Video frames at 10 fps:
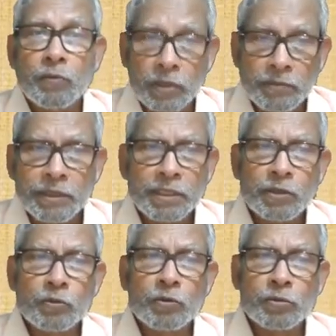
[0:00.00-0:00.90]
Whatever
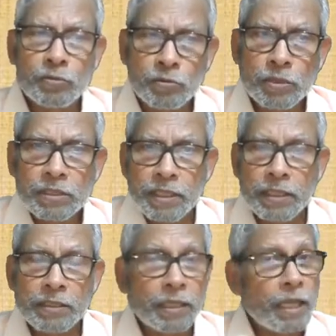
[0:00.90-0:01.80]
the rule are
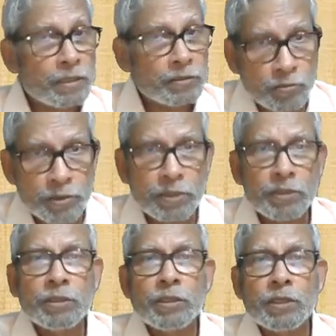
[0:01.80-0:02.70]
there, that has to be
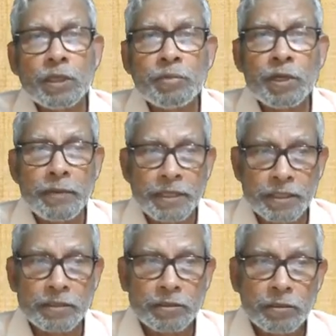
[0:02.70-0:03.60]
implemented.